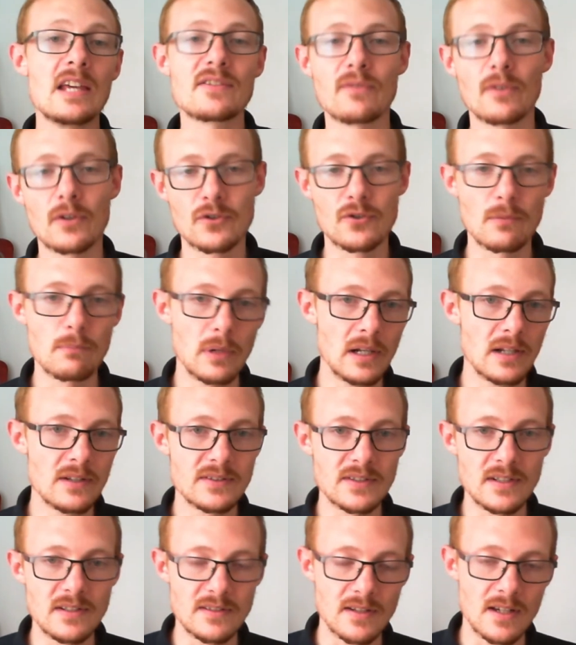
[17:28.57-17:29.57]
less
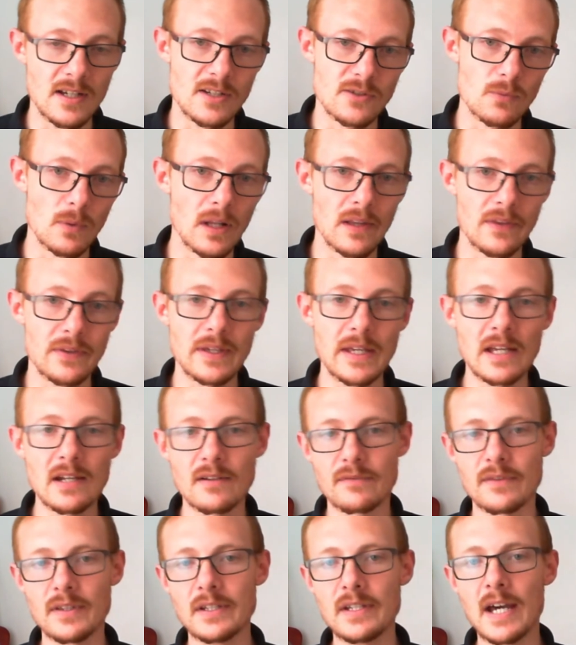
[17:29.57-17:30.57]
vulnerabilities as well at
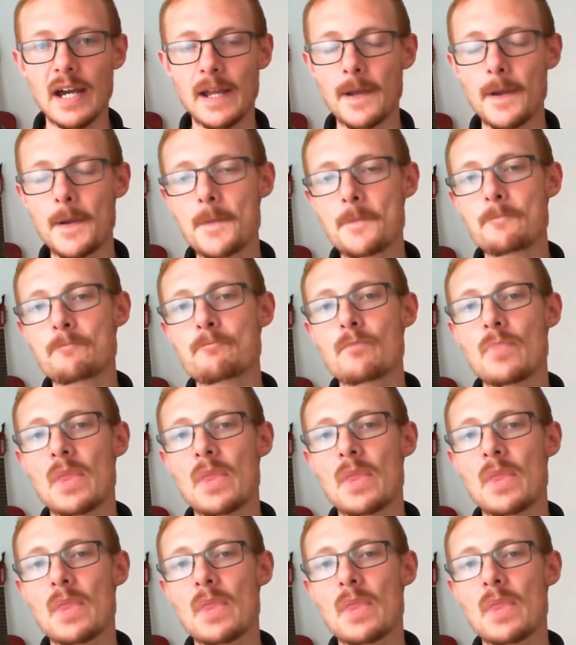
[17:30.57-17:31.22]
the end of the day.